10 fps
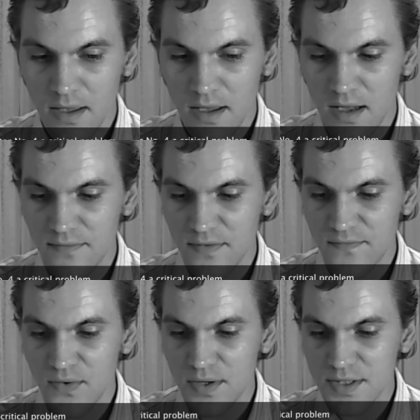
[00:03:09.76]
of
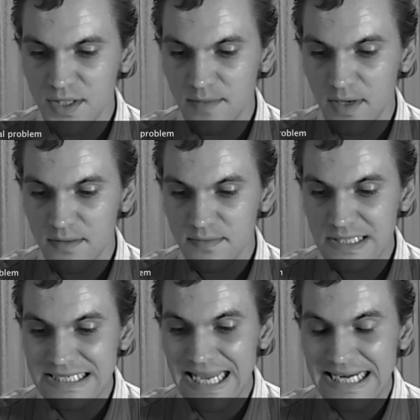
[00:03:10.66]
Fukushima
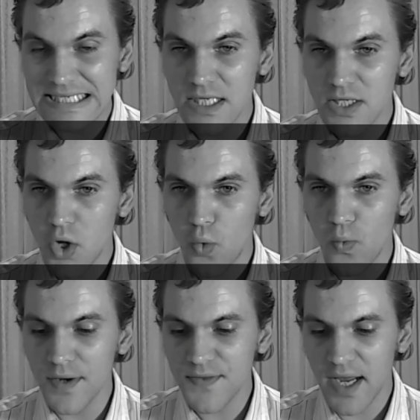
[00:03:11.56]
containing
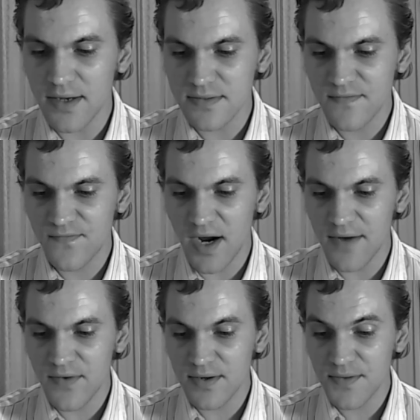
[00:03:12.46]

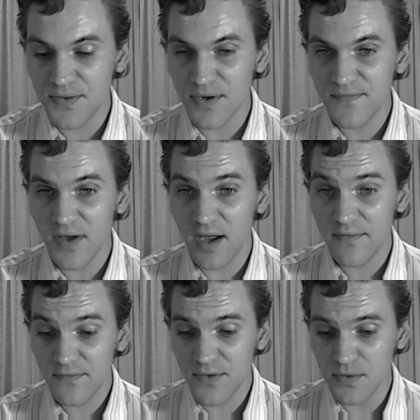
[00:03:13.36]

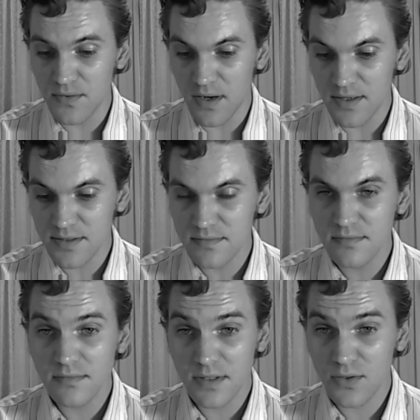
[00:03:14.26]
1,535 fuel rods.
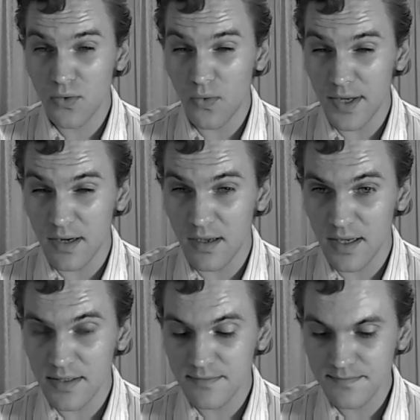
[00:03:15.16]
It's quite a
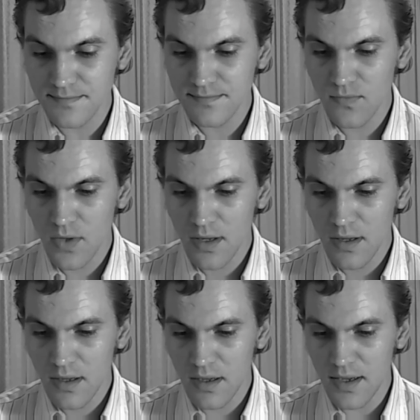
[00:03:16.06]
lot.
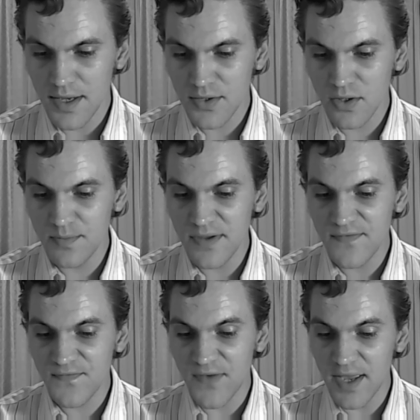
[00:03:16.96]
It could be
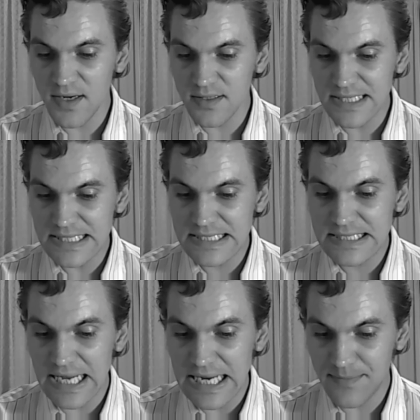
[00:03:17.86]
fatally
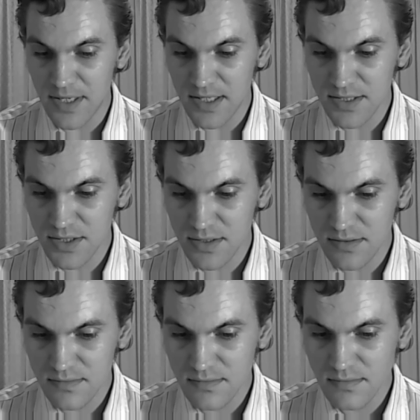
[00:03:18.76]
damaged
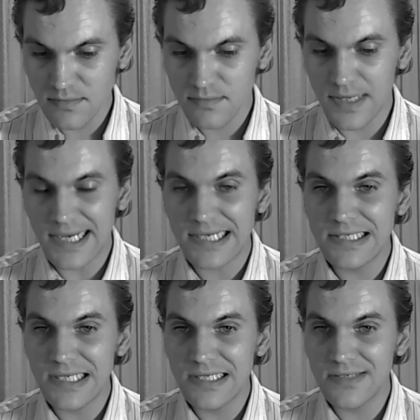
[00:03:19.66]
by
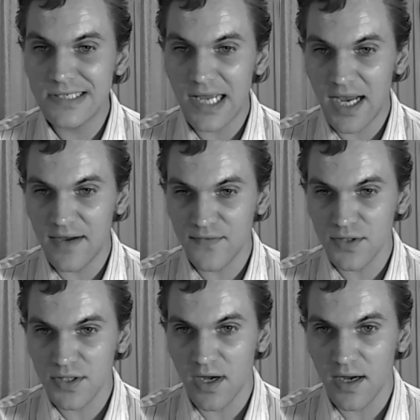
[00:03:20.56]
continuing
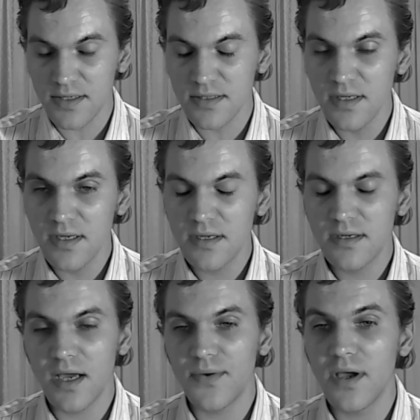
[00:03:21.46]
aftershocks."
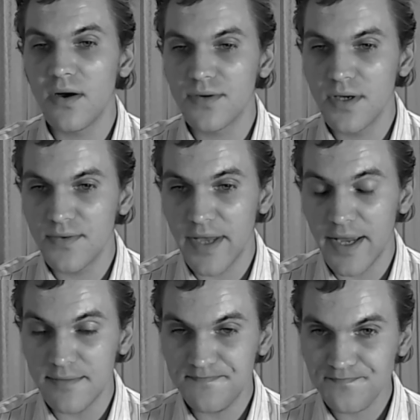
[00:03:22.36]
Now, we all know that